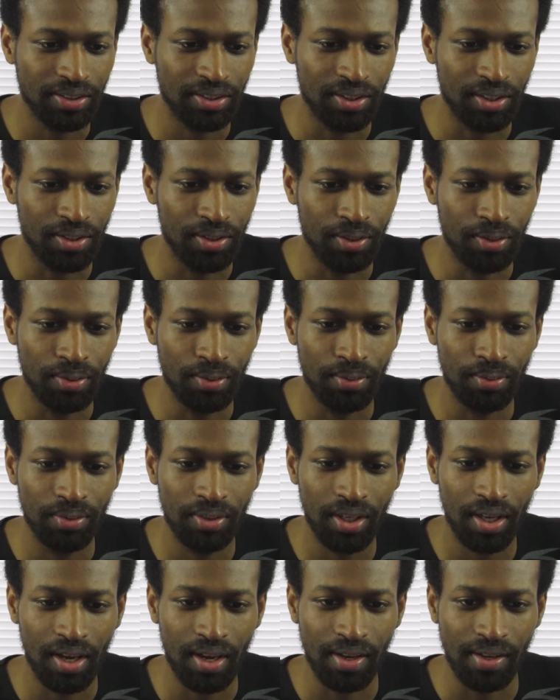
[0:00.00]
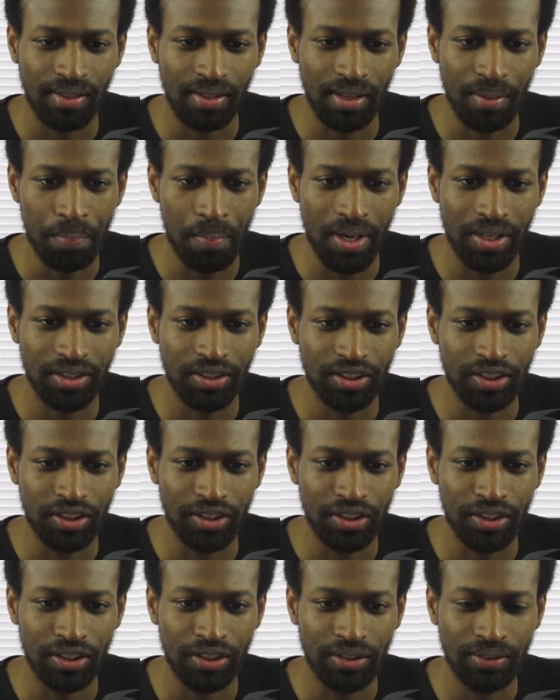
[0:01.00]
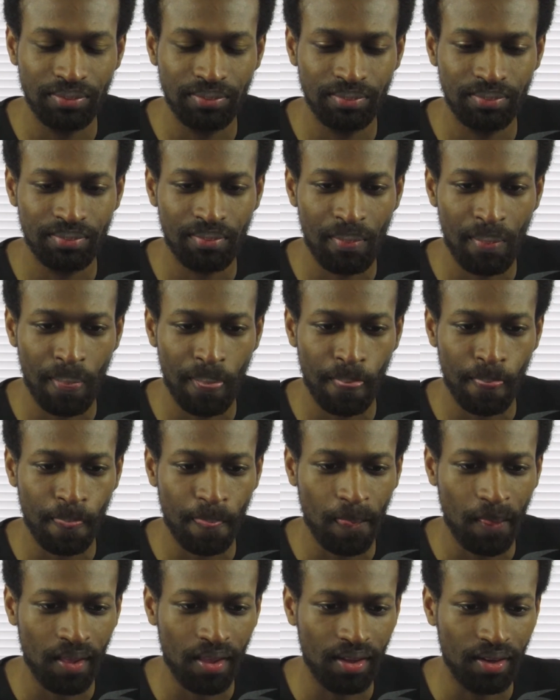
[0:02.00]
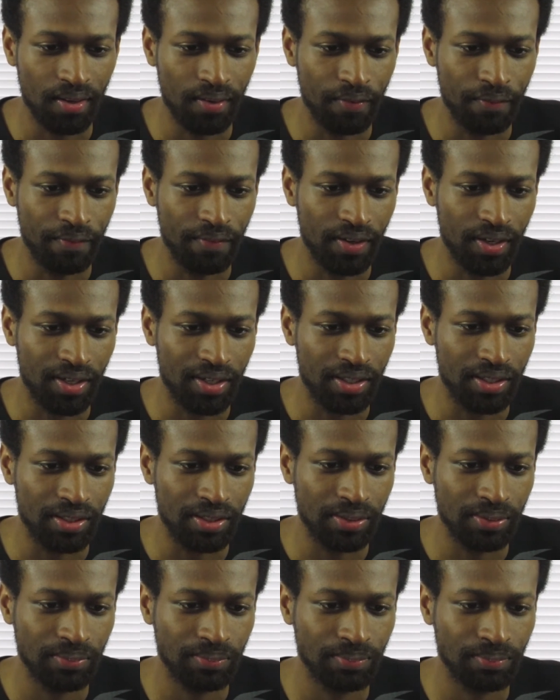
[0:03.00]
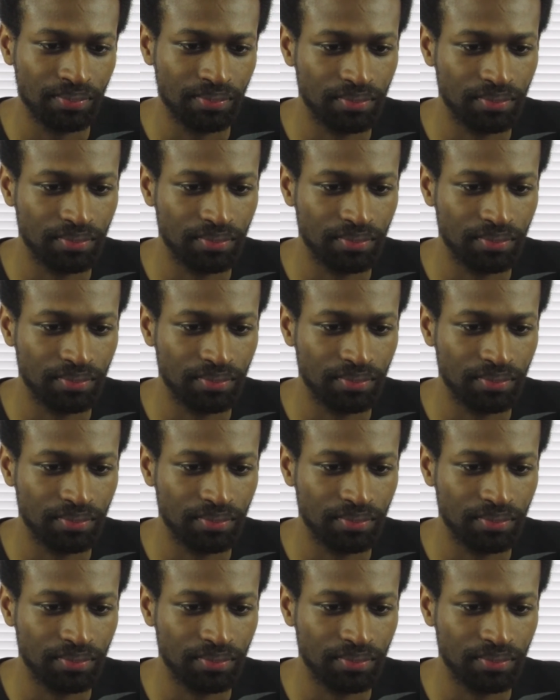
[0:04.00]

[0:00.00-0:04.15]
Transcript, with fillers: So a mixture of uh,